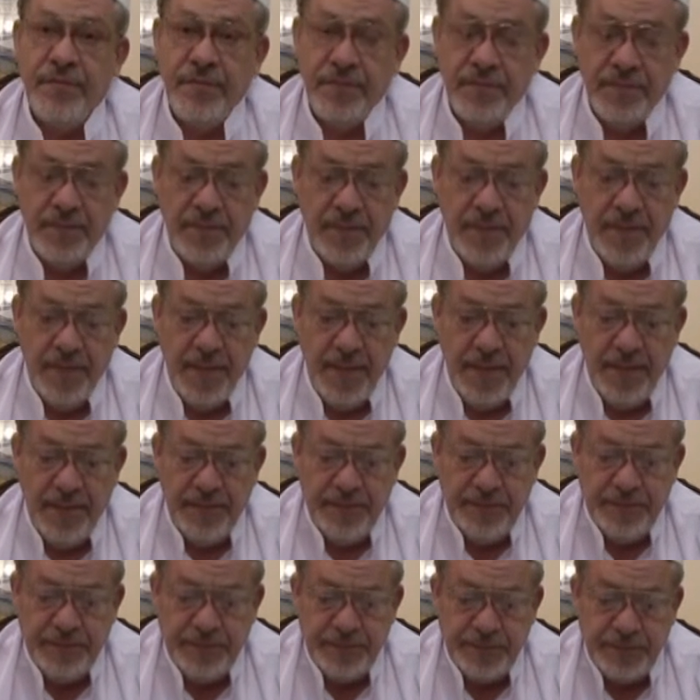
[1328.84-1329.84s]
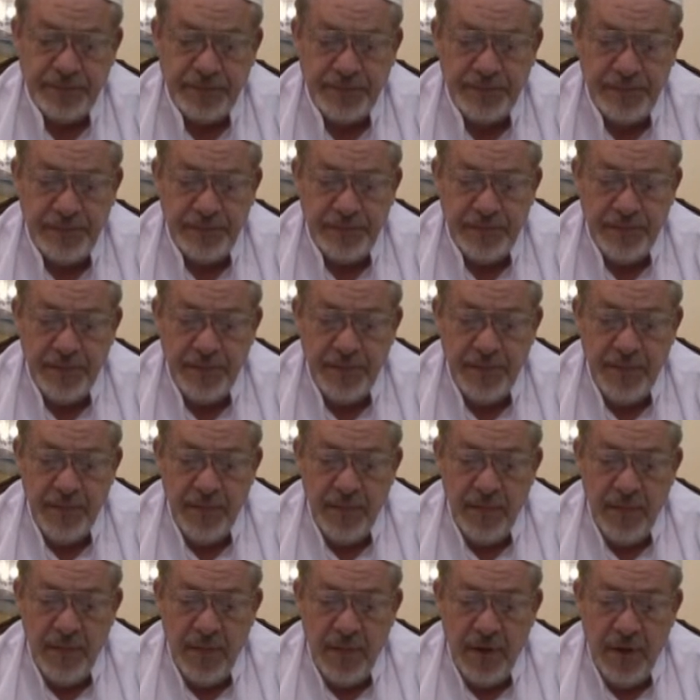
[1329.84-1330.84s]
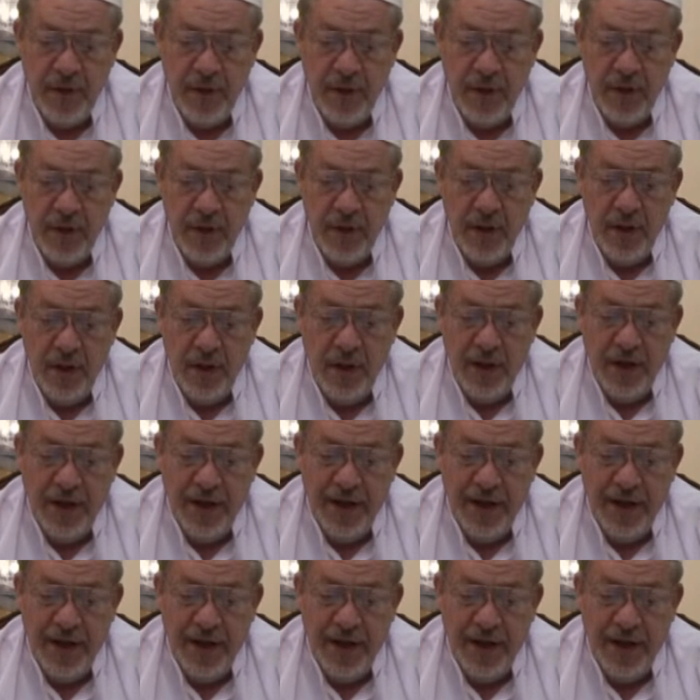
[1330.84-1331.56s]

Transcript: Nothing is said.